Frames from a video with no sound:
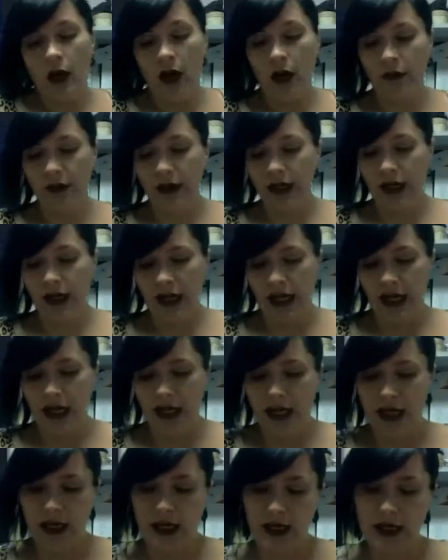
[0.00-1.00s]
Alright,
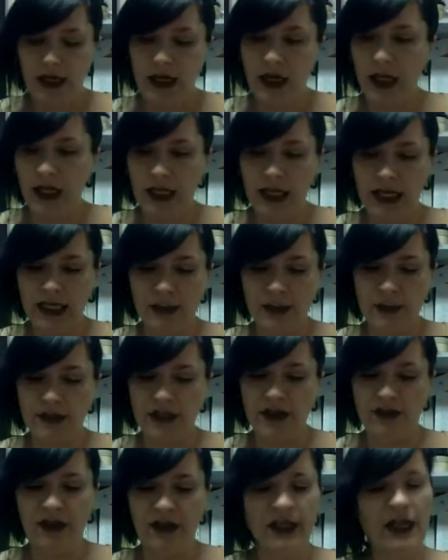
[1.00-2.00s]
and last but
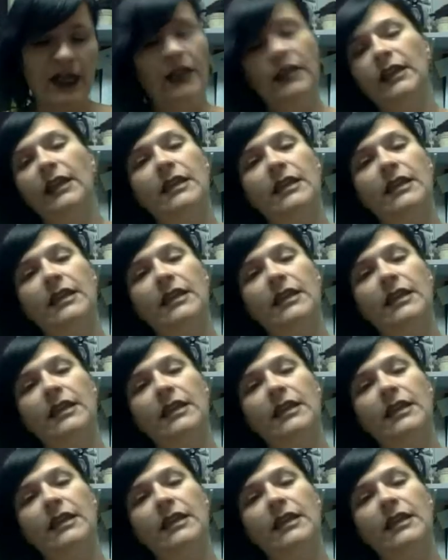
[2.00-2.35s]
definitely not